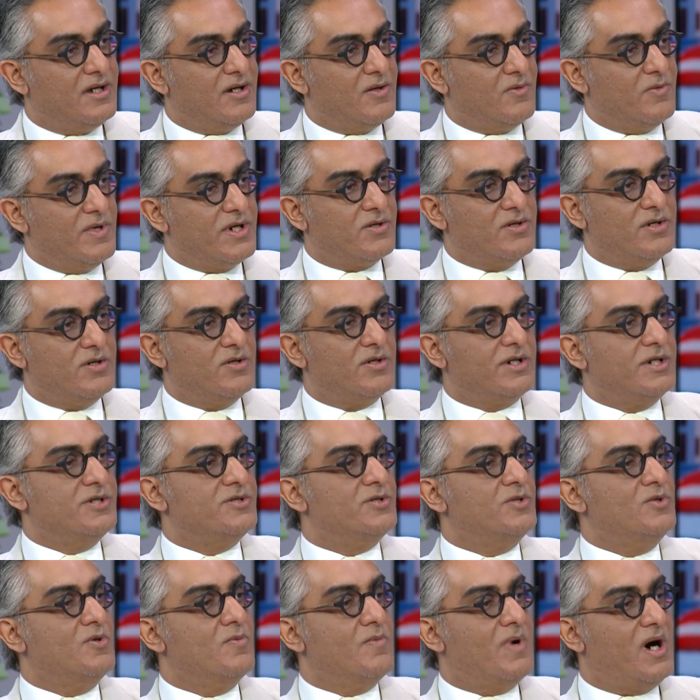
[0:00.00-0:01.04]
We could look into
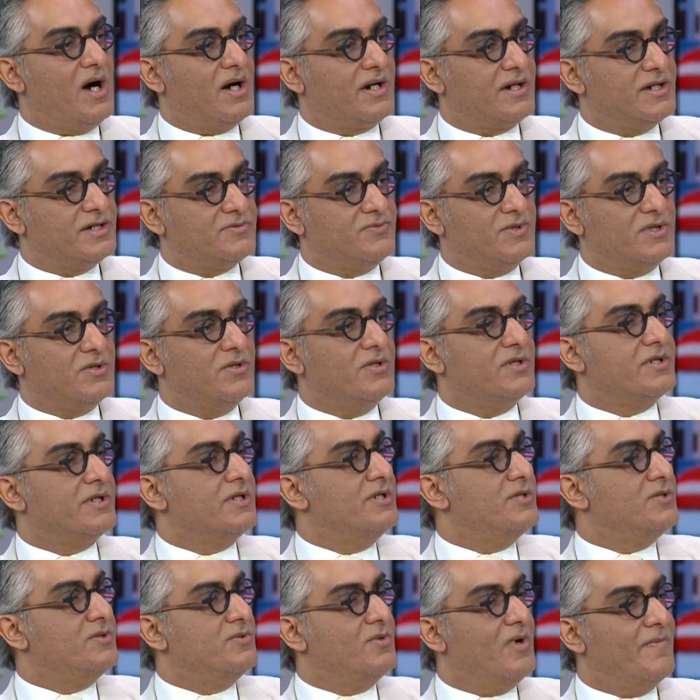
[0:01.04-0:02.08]
new markets, we could look
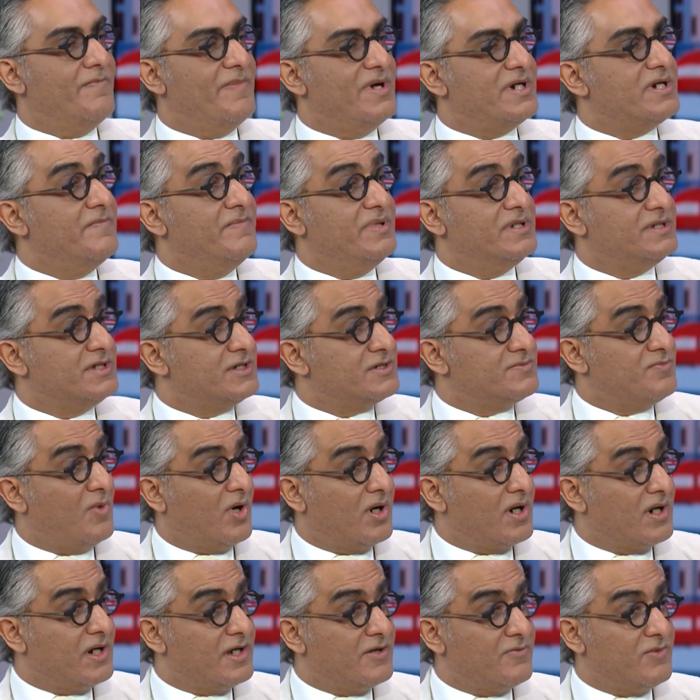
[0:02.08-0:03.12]
into a better business
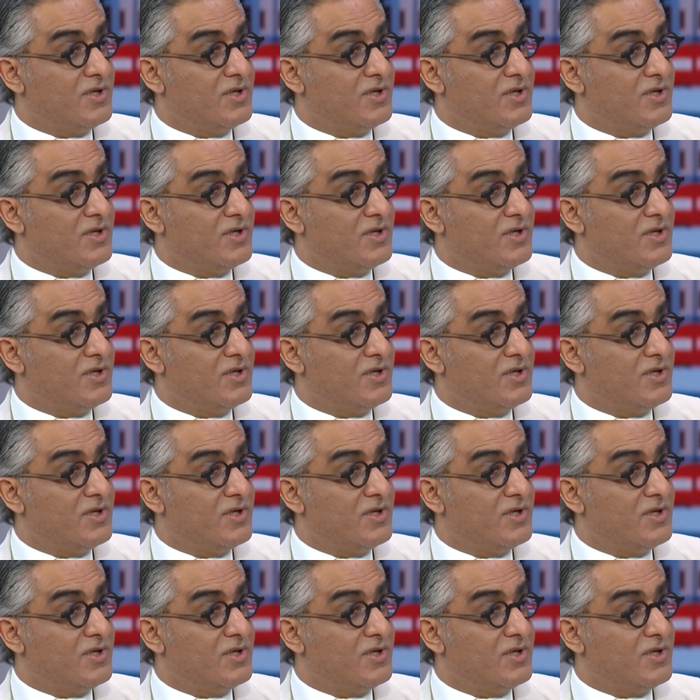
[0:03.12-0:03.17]
modeling,